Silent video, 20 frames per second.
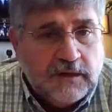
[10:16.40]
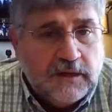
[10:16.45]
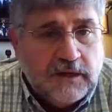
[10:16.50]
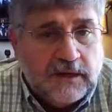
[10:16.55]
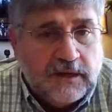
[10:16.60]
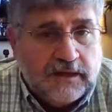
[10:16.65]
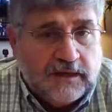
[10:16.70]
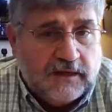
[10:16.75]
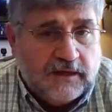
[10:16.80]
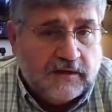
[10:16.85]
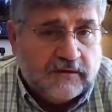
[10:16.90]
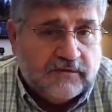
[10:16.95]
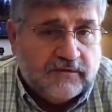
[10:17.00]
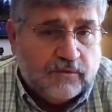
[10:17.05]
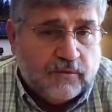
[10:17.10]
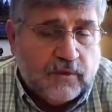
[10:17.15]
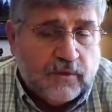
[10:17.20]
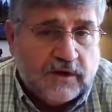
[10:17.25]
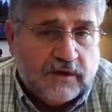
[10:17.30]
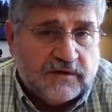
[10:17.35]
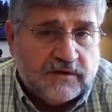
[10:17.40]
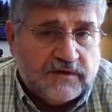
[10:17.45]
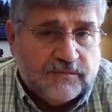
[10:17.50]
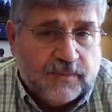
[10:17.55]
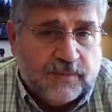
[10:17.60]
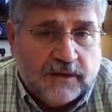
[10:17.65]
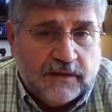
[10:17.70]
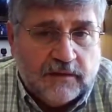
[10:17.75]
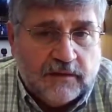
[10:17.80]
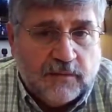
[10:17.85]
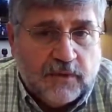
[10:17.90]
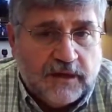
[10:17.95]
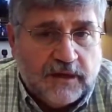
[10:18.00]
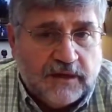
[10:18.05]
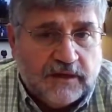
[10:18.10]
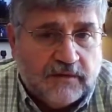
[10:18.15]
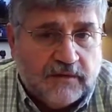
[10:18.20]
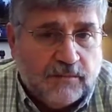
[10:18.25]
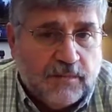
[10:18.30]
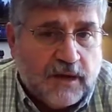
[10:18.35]
and he doesn't want to spend the money
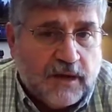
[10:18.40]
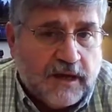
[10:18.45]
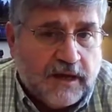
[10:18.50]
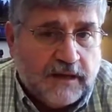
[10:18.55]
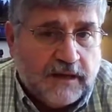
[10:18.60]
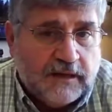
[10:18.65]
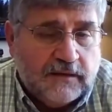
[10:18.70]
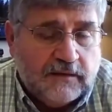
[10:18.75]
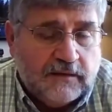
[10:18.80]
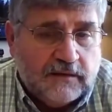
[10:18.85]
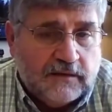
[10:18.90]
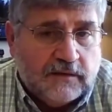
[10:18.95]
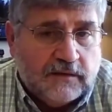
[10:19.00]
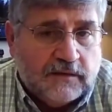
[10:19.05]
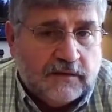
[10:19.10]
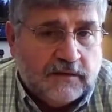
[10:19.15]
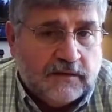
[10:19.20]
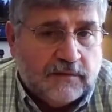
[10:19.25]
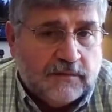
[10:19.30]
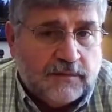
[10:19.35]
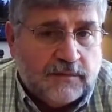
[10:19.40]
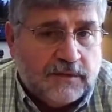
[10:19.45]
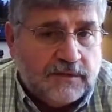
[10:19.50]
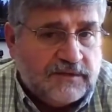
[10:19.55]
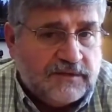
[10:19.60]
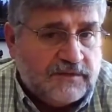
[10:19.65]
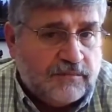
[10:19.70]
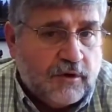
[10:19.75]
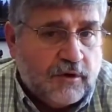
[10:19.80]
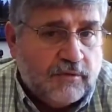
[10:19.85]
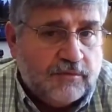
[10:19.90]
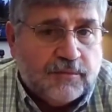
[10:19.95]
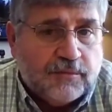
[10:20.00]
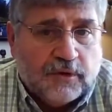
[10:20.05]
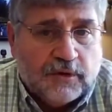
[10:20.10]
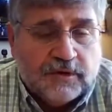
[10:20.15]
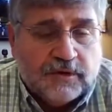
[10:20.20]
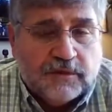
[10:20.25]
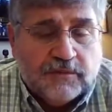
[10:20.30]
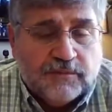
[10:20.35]
to buy um, a smart
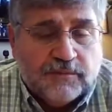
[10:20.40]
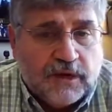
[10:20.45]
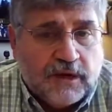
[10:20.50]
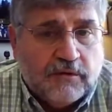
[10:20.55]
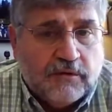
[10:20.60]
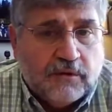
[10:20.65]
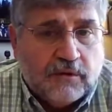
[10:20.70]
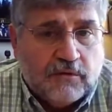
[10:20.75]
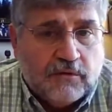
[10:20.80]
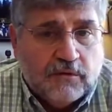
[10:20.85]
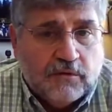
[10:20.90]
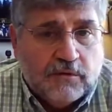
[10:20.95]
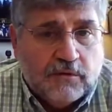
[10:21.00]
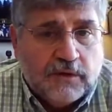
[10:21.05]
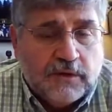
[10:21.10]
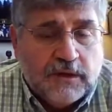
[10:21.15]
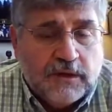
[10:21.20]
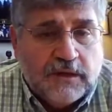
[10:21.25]
plug power cord,